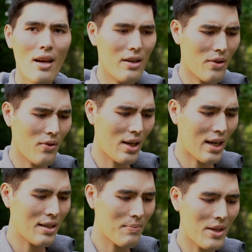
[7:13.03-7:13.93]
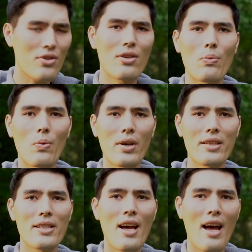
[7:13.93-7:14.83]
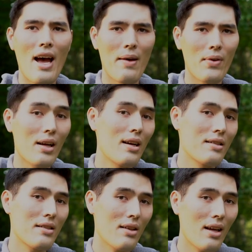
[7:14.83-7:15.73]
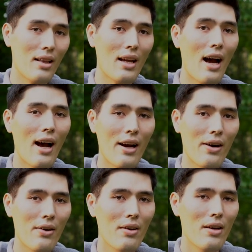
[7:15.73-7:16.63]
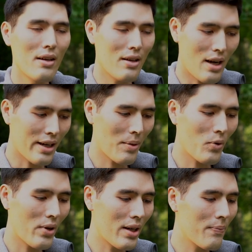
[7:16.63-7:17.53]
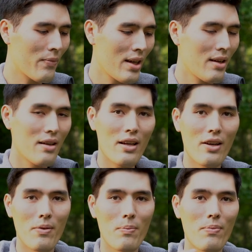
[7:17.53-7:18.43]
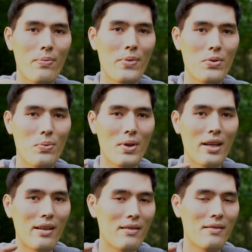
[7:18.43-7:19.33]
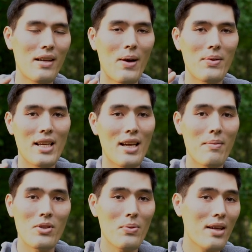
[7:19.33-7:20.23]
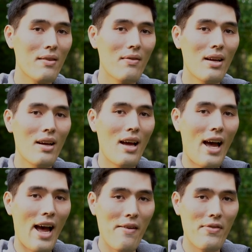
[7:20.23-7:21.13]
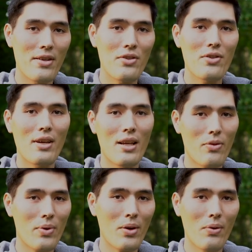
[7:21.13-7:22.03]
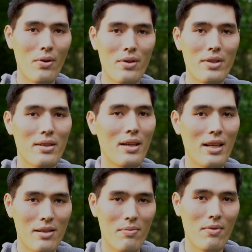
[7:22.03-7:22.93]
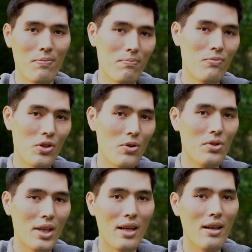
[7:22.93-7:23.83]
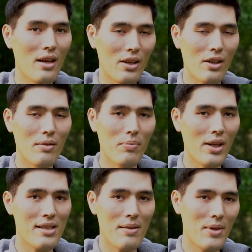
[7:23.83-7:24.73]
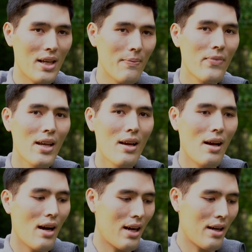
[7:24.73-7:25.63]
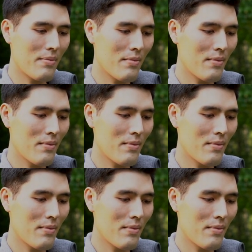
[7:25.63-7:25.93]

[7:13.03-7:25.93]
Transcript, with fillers: Another thing I didn't mention was having a slightly higher nocking point, you know, between, I would say between half inch and three quarters is usually a good place to be uh,